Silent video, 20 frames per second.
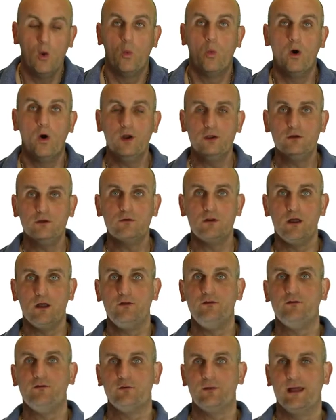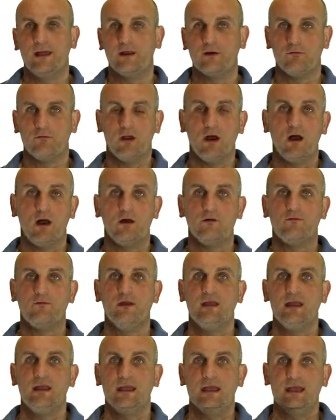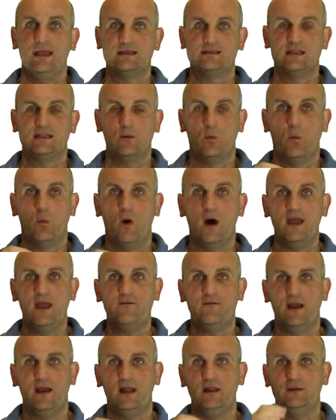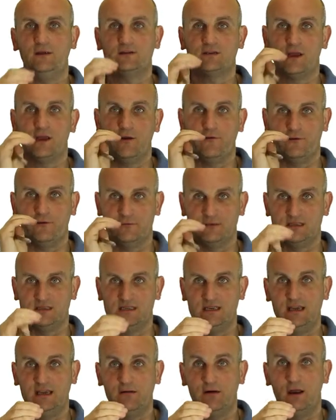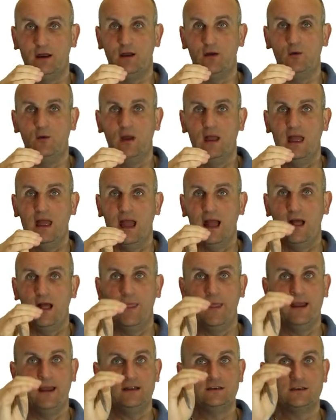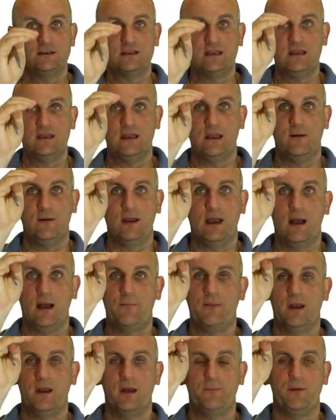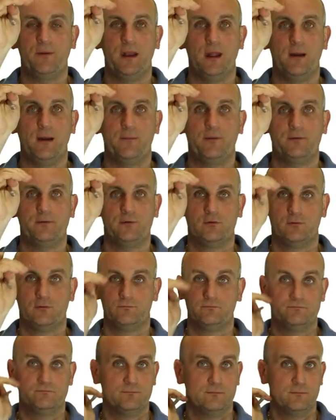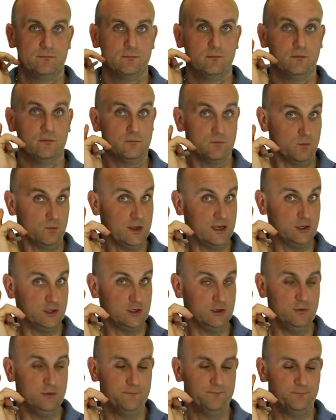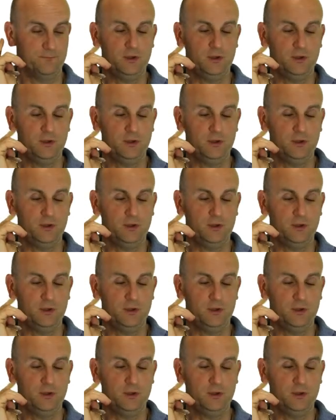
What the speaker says: what you'll notice with that graph is the y values go from zero and they just keep going up and up and up. Where to?